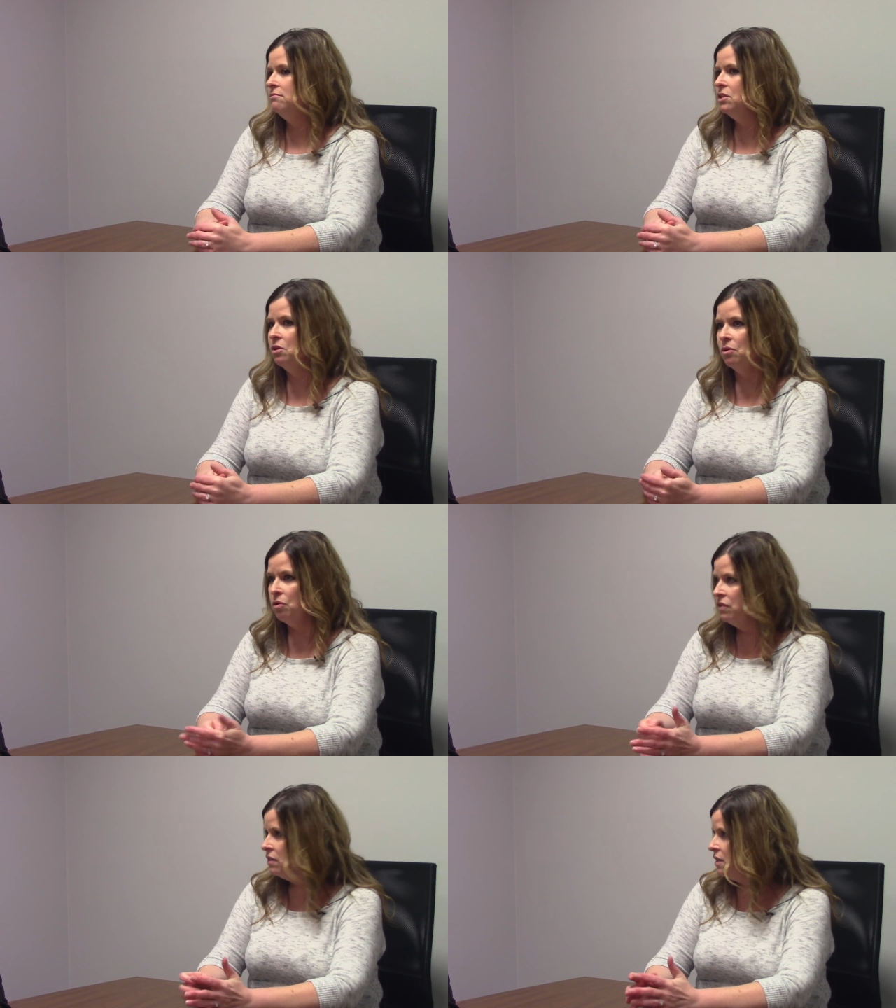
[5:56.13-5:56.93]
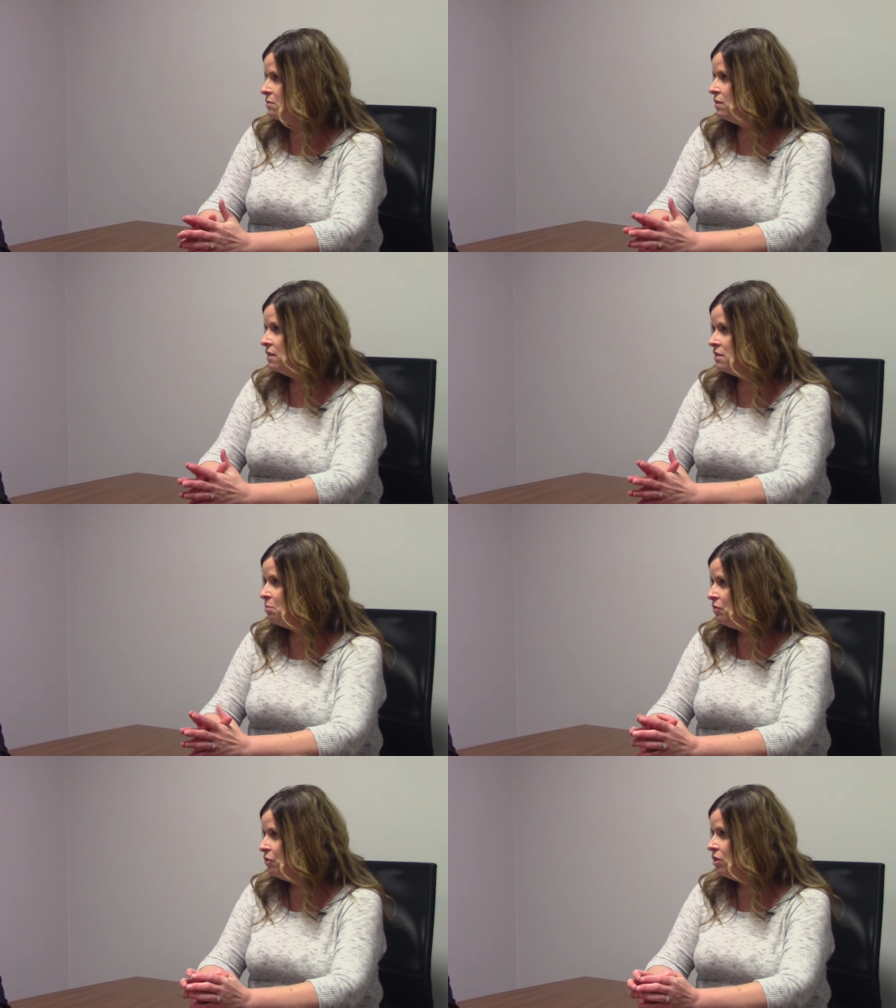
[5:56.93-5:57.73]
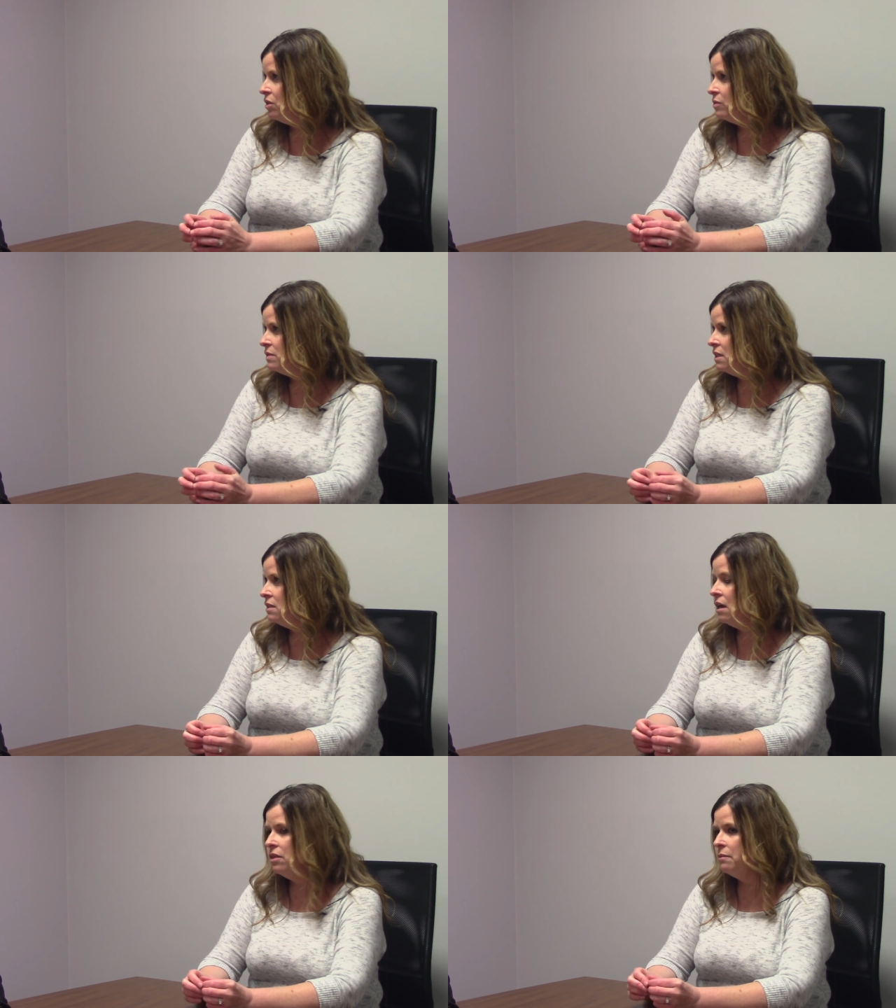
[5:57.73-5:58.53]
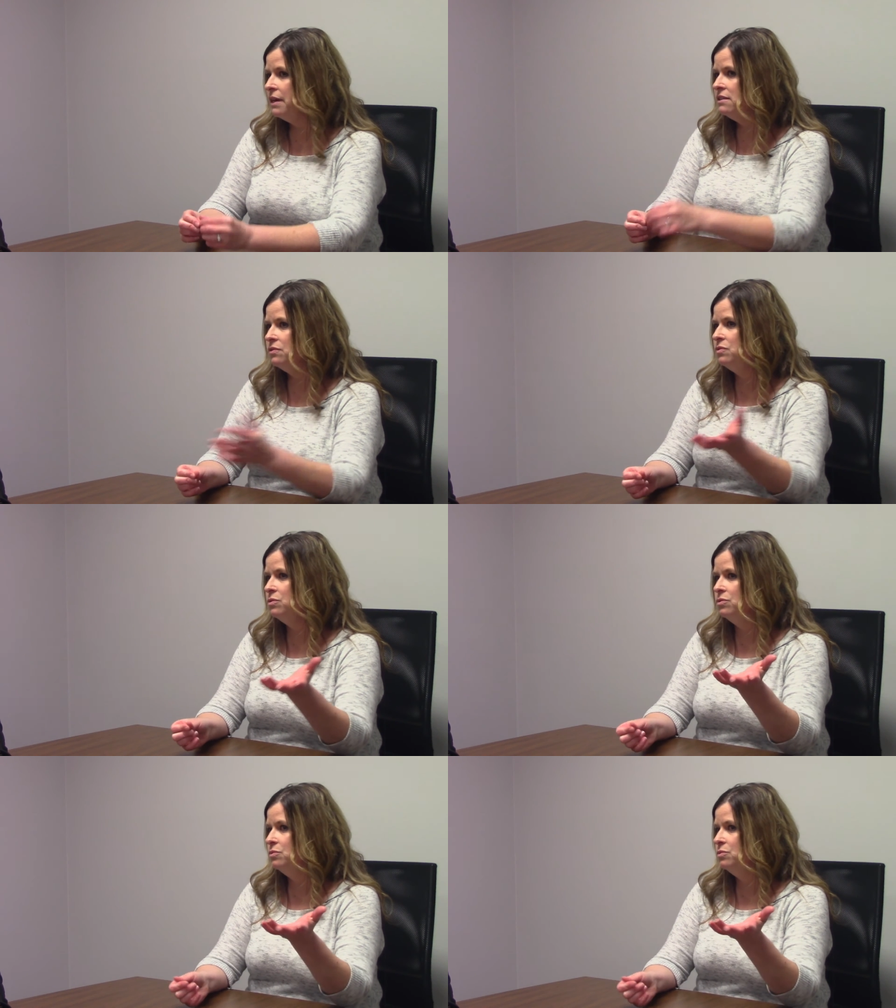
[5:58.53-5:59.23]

to go over things with us before closing. Otherwise, if you do